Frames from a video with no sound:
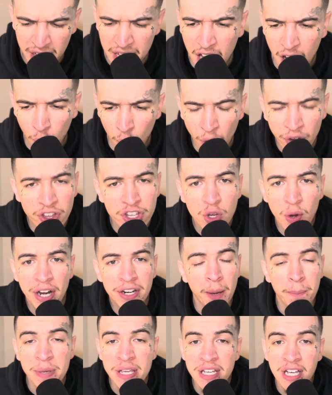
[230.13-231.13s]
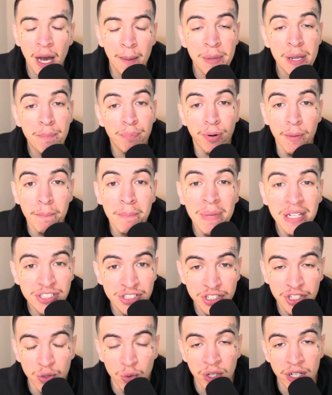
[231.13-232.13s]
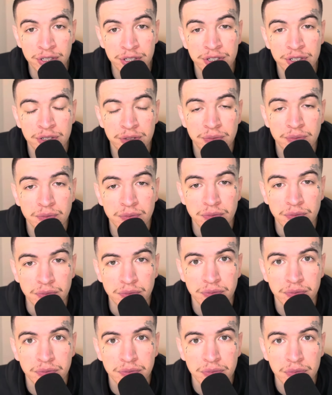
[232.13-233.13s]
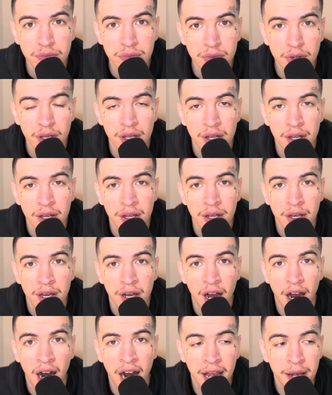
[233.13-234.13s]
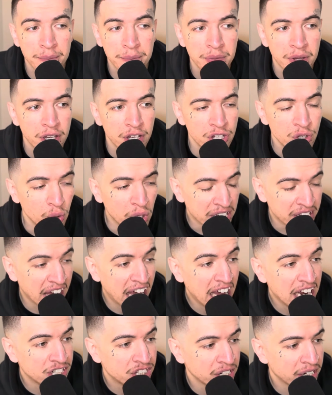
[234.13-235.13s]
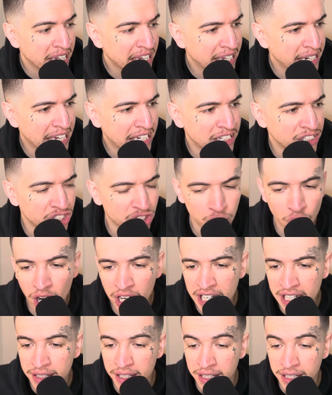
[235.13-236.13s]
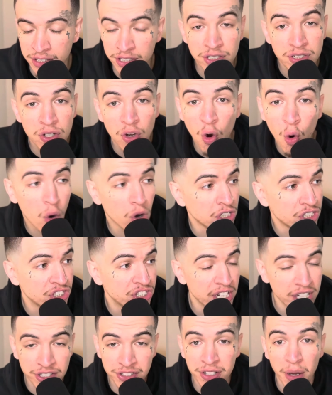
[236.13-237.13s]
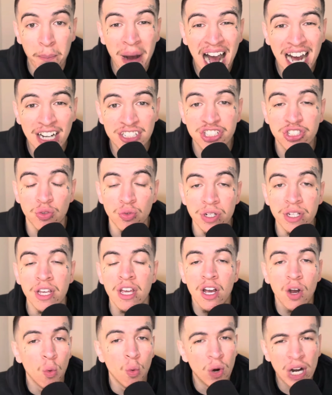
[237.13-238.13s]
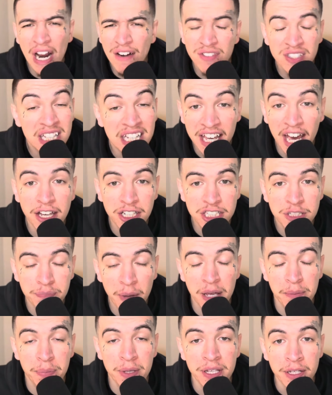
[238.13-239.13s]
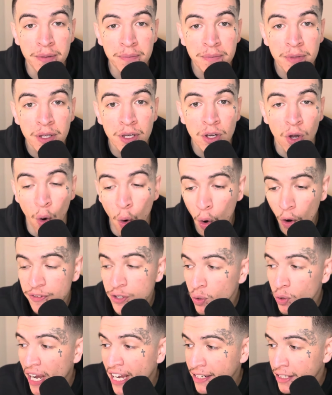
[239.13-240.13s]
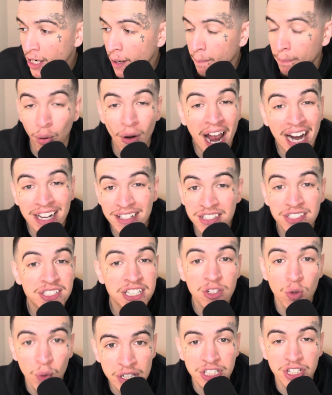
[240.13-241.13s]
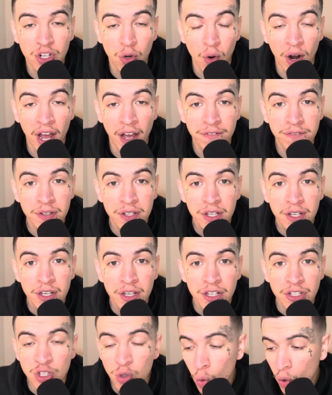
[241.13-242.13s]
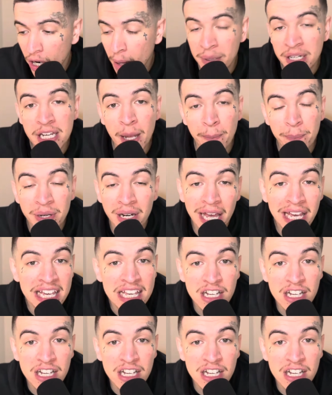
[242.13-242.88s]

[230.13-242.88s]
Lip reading: whether you end up becoming promiscuous, all right, you engage in drunkenness, orgies, debauchery, whatever the case may be, or if you end up practicing witchcraft, you want to manipulate and